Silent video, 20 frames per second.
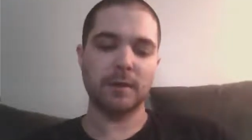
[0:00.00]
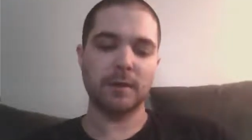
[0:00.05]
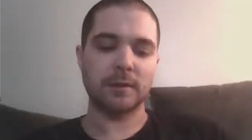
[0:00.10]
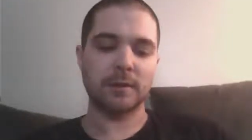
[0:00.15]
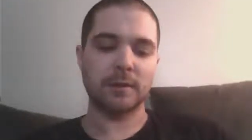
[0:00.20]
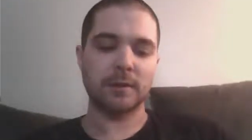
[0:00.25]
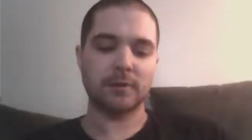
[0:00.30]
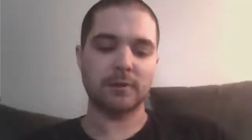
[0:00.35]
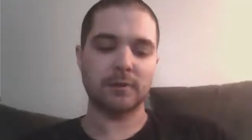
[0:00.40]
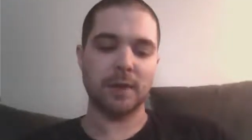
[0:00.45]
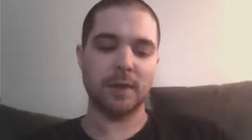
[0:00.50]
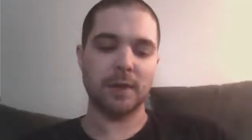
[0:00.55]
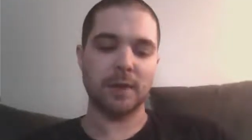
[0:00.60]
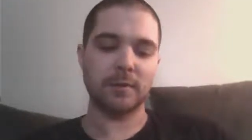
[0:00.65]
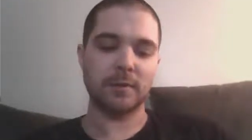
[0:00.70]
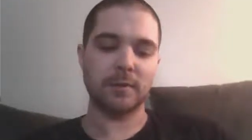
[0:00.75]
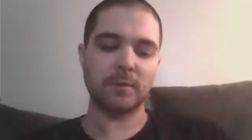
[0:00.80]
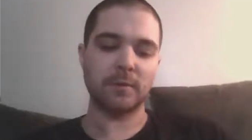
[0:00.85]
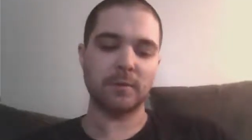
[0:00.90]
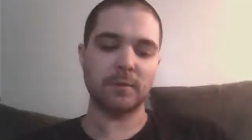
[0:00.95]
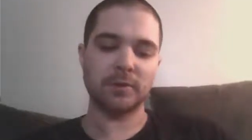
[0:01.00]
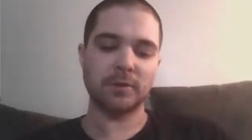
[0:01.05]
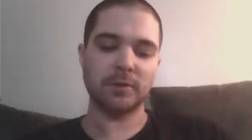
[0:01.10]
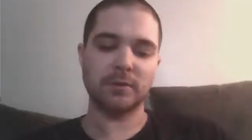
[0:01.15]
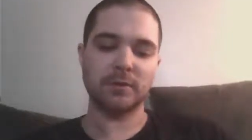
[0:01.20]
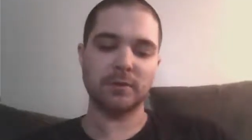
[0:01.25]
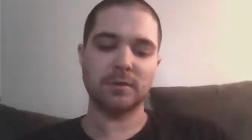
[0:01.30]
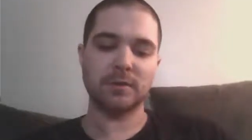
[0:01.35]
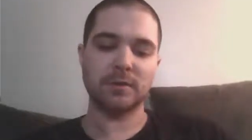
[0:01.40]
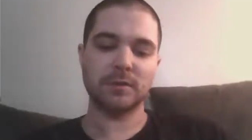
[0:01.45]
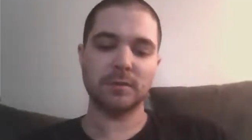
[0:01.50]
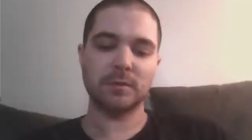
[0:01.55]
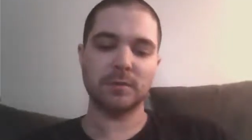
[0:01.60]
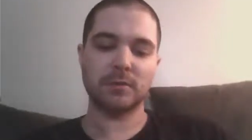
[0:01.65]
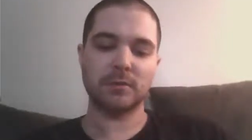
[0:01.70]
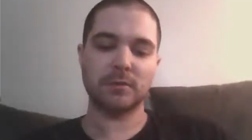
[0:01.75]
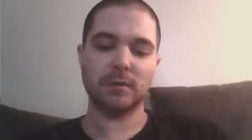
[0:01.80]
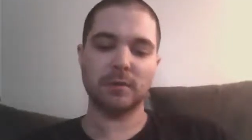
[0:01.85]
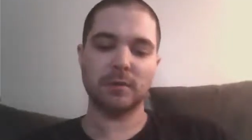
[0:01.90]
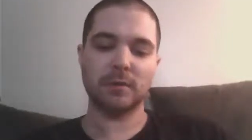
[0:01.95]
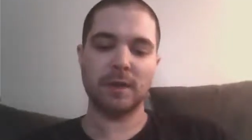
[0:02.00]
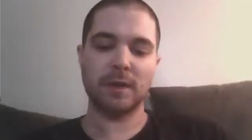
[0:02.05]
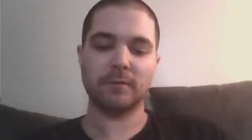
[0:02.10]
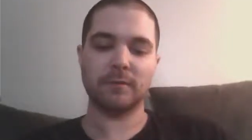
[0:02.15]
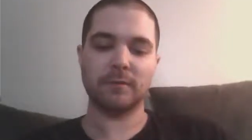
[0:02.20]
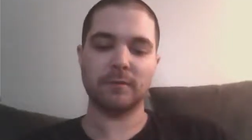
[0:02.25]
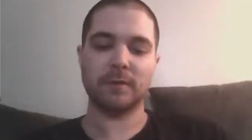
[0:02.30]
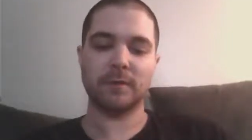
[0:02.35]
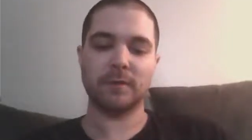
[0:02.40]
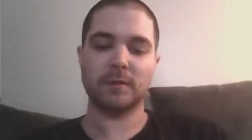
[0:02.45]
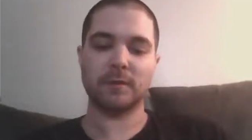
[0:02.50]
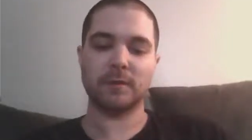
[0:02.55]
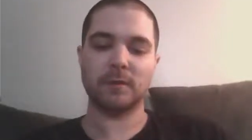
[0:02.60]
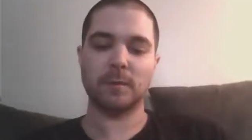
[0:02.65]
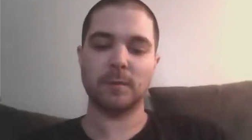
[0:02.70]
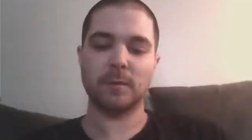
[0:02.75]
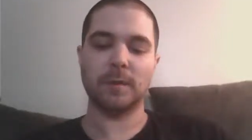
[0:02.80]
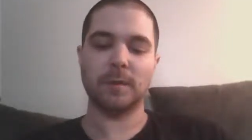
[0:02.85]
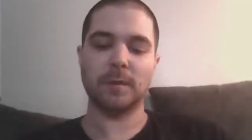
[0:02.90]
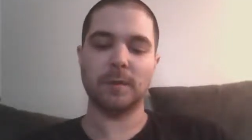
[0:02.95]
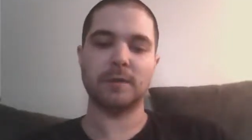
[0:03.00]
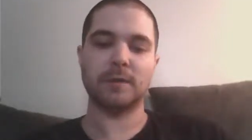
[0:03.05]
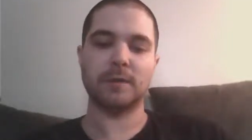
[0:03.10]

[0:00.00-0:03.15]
is crappy, which still seems to really have an effect on my pain and